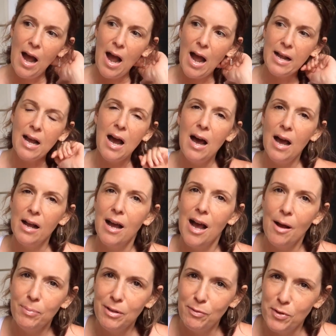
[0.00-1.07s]
I
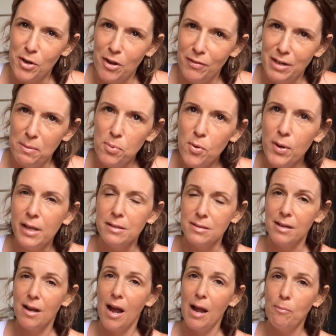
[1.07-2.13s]
can't believe we don't have any bookings.
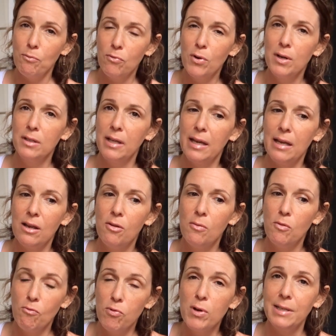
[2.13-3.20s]
Like, I'm really
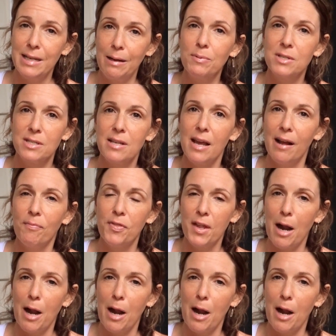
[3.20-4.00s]
upset.